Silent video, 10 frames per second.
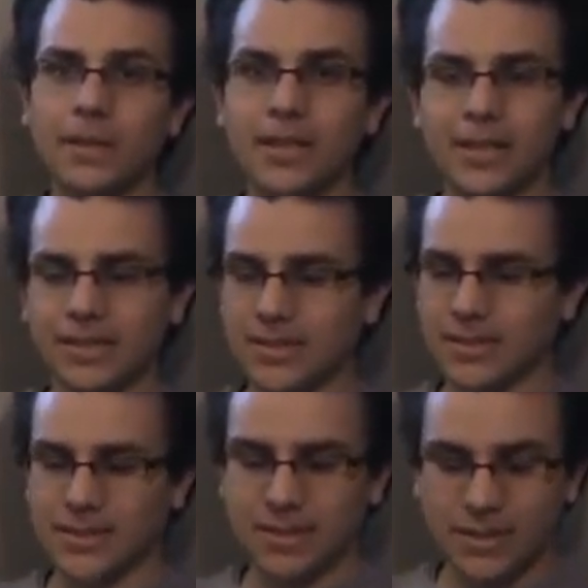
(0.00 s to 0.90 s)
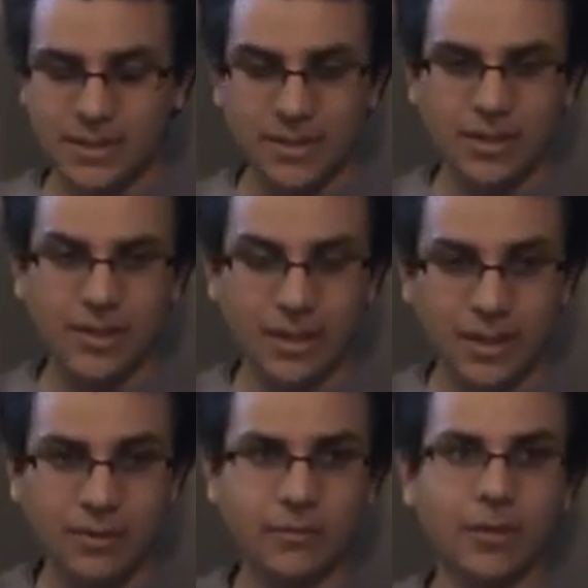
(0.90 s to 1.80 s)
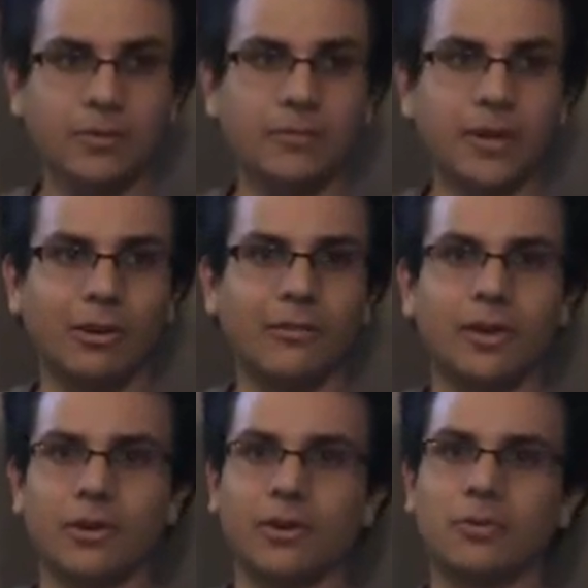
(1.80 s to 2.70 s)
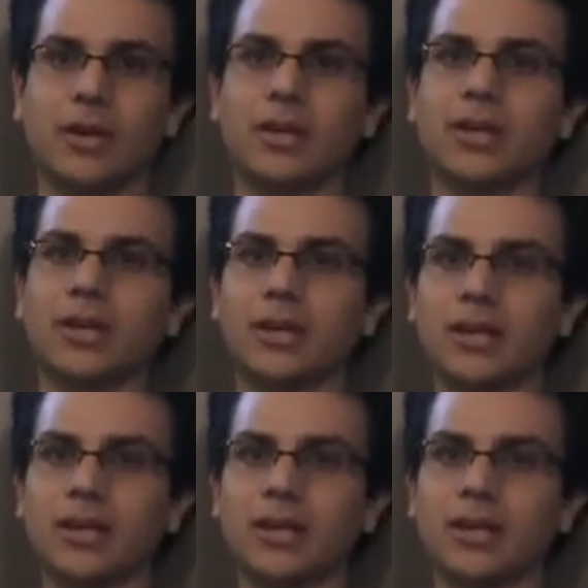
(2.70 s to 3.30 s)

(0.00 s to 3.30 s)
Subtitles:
it's very, very quick.